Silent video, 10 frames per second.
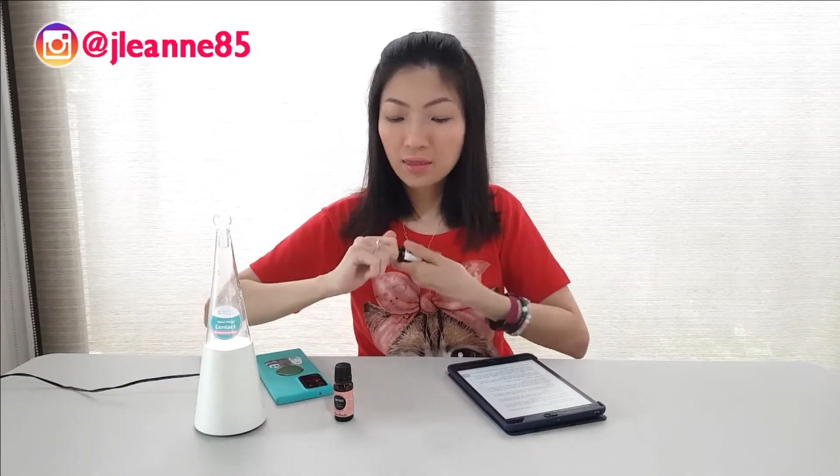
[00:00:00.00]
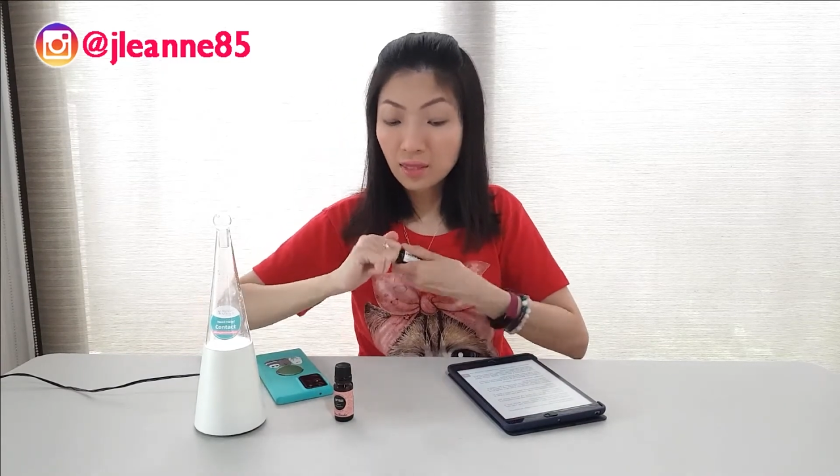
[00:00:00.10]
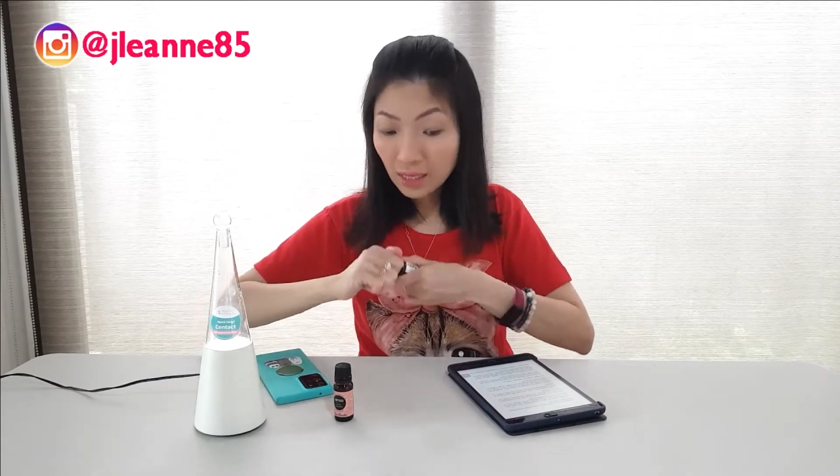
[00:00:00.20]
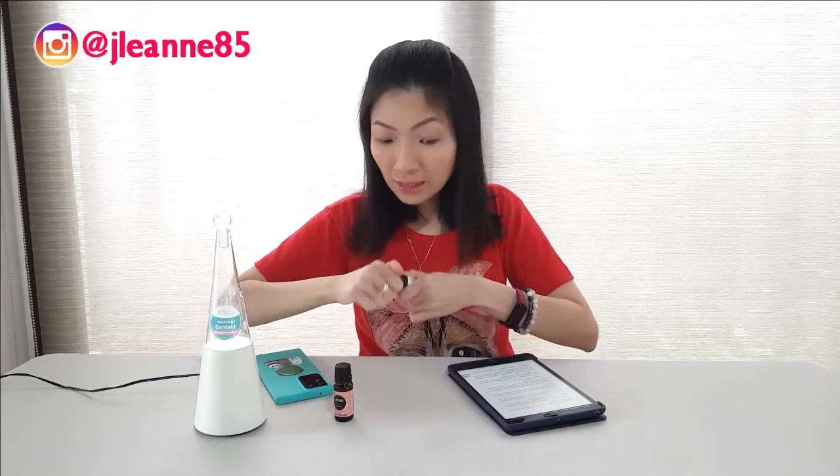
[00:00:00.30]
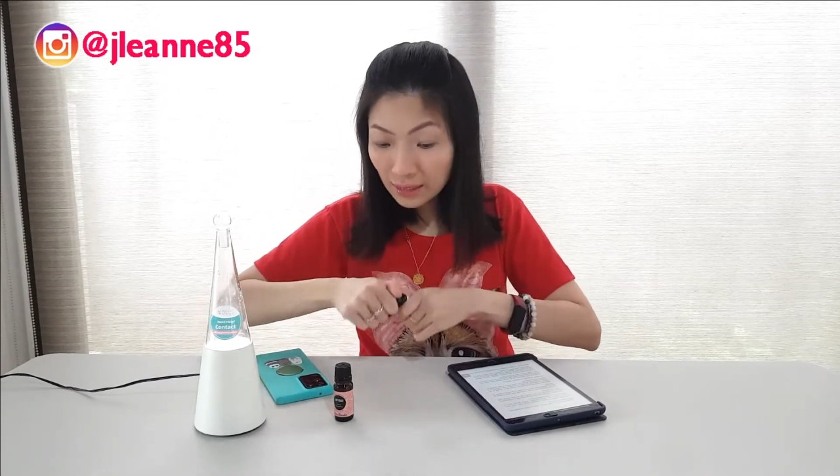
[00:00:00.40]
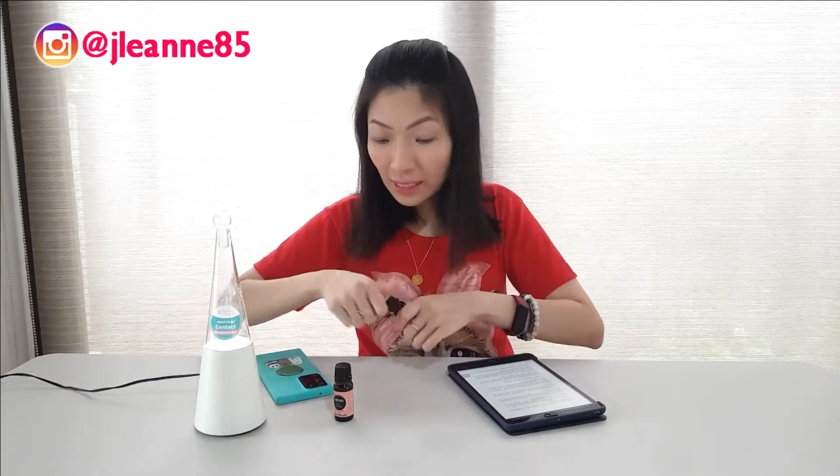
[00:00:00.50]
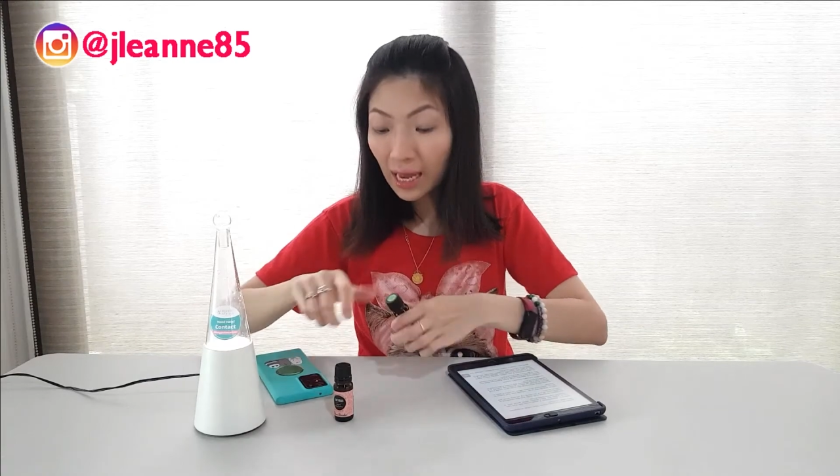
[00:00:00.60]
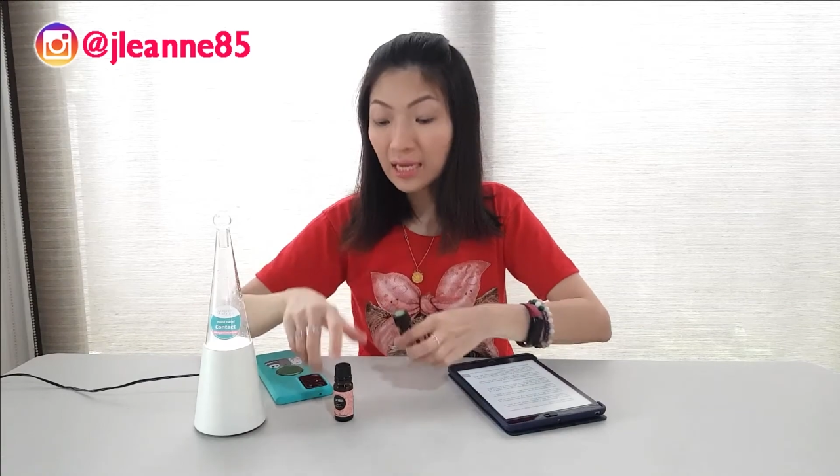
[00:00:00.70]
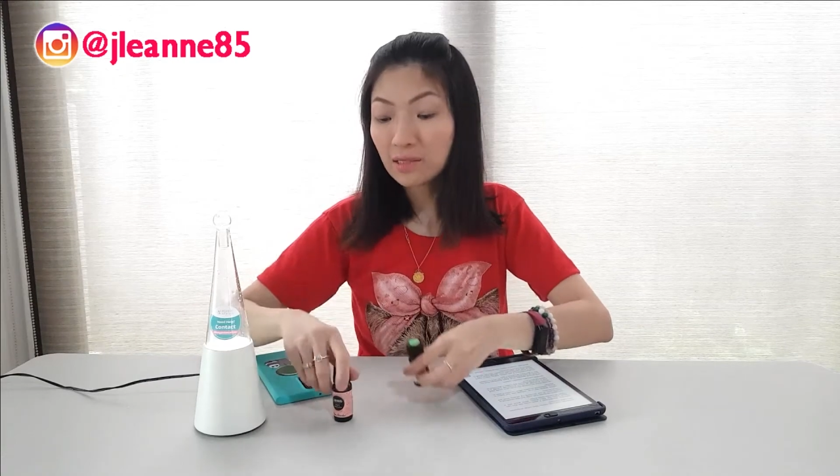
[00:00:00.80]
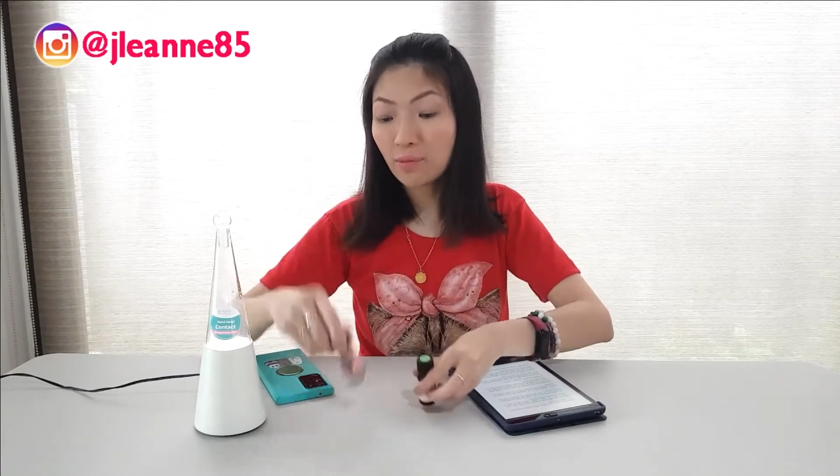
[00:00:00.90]
this
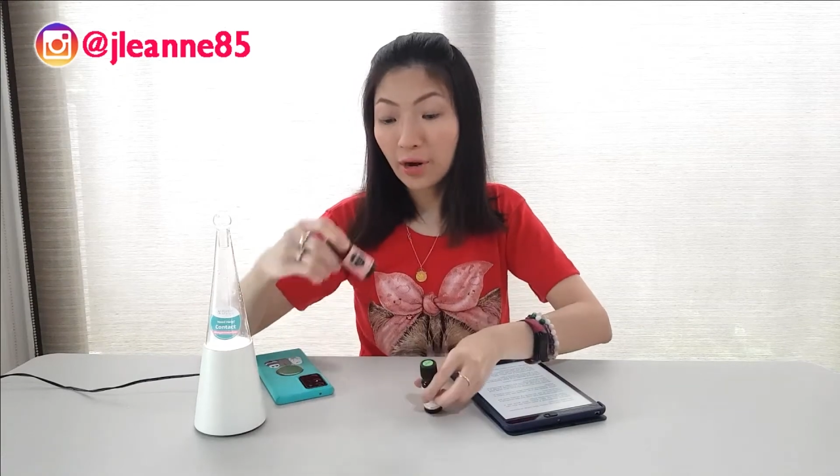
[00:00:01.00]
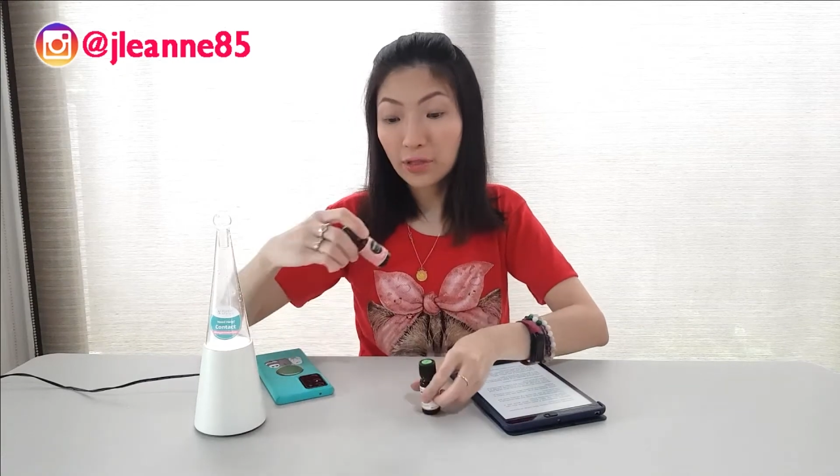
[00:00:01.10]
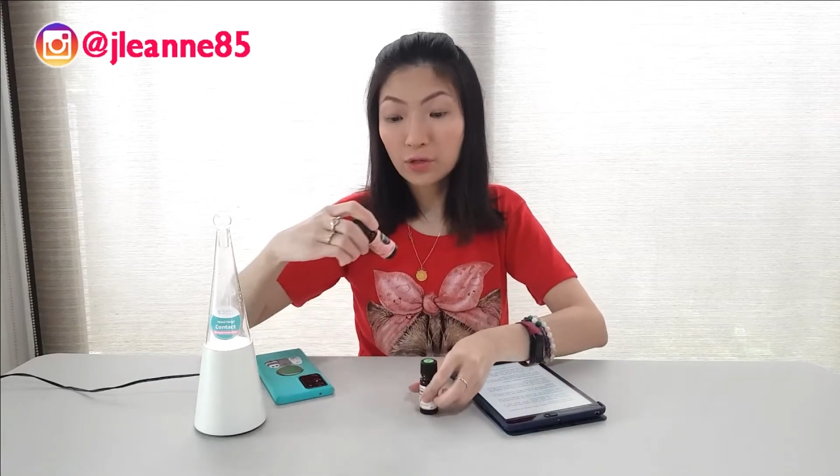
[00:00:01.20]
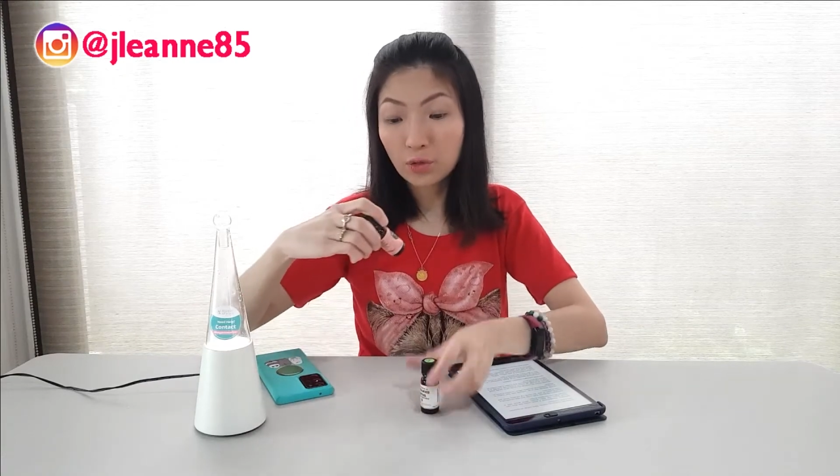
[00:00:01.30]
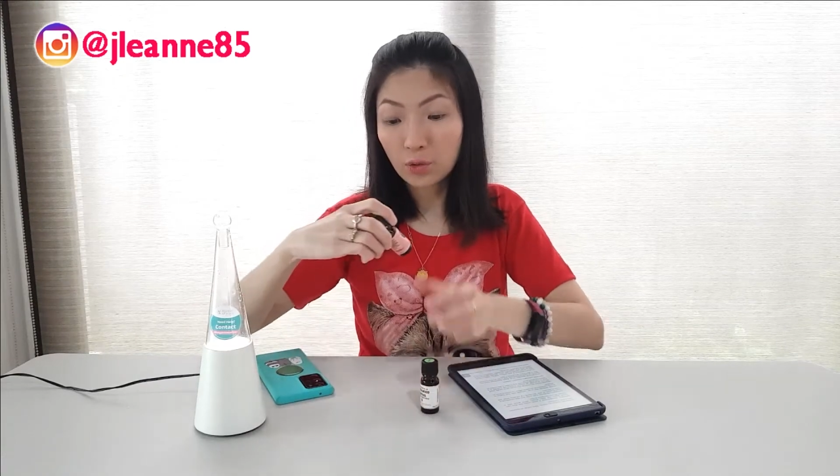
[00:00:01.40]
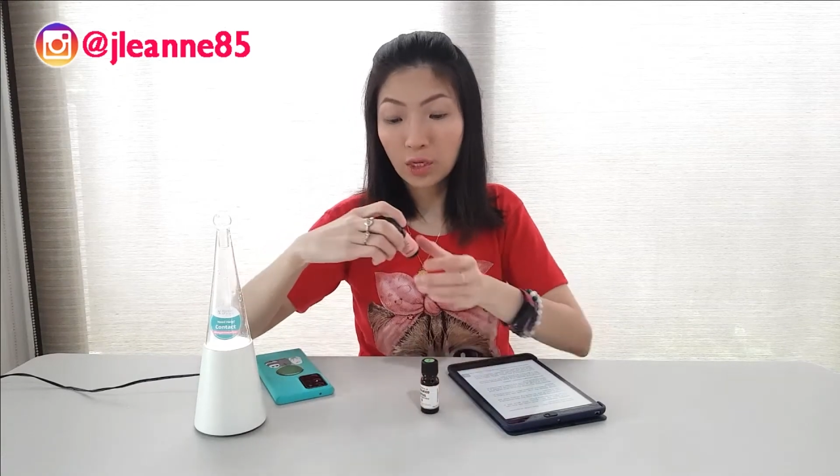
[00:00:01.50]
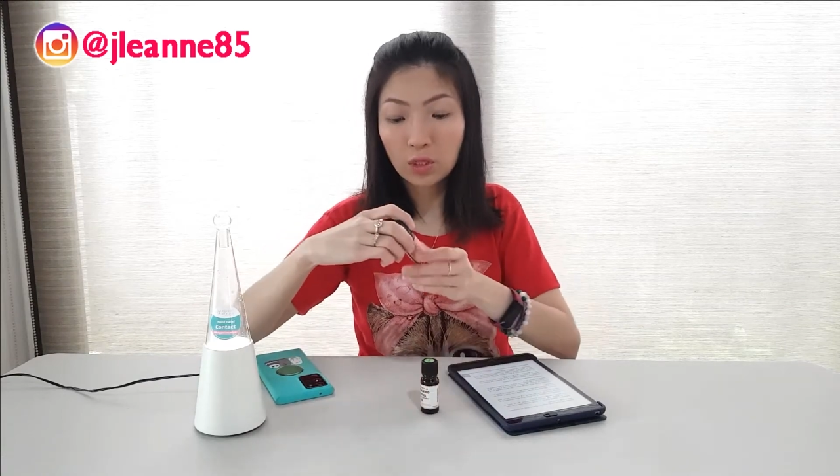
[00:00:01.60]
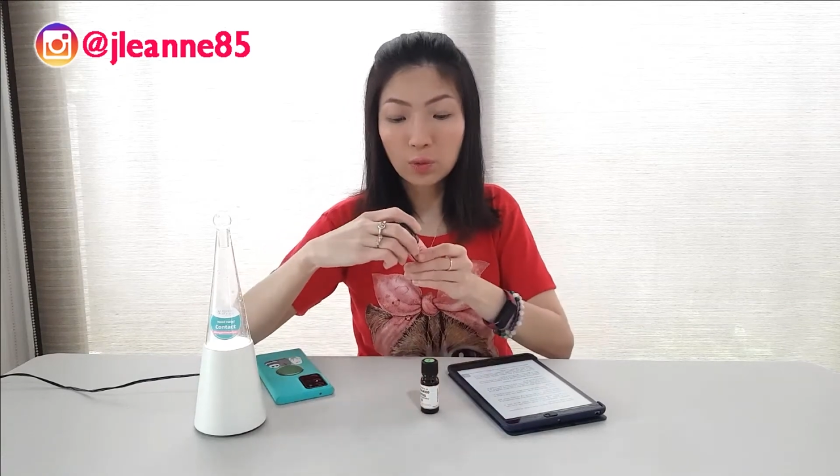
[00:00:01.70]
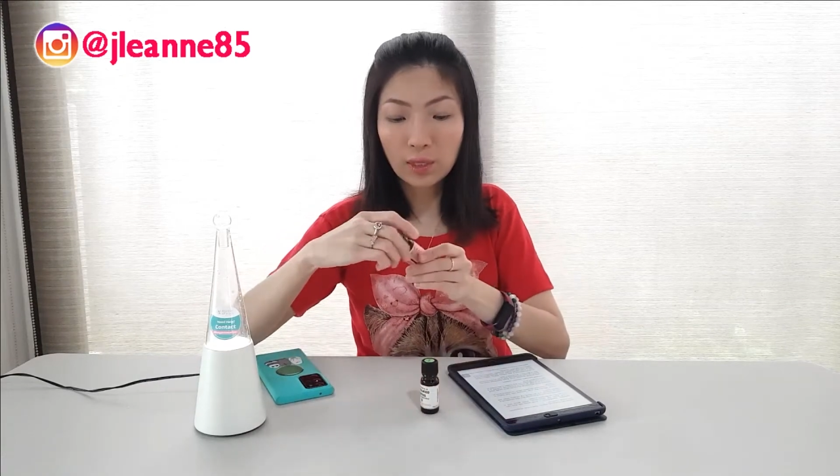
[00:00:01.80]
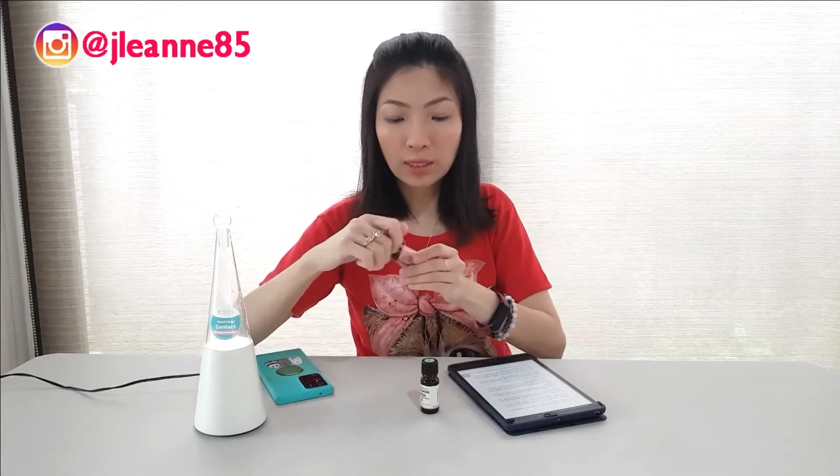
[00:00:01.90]
has a brighter note
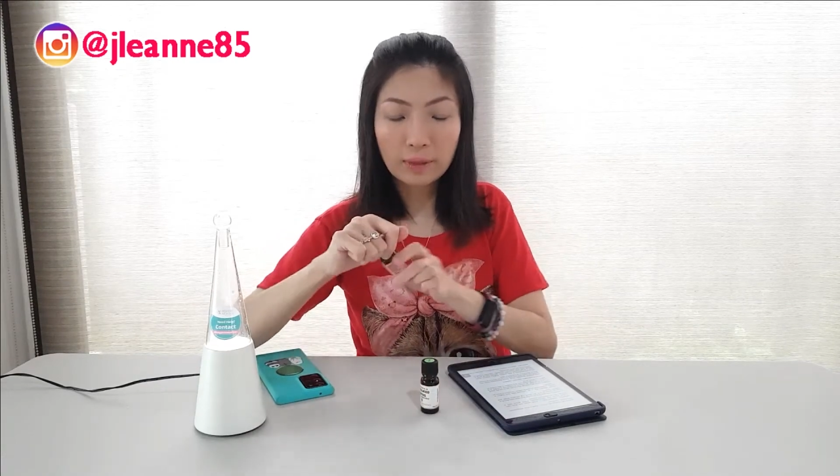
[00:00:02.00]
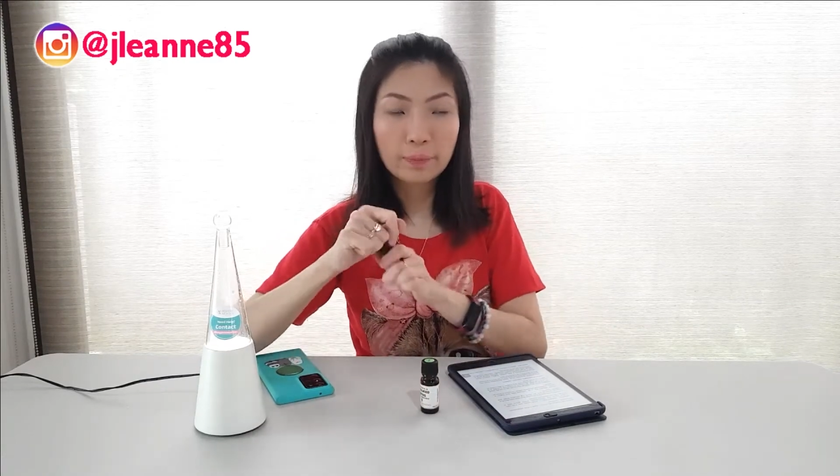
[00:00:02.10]
into it.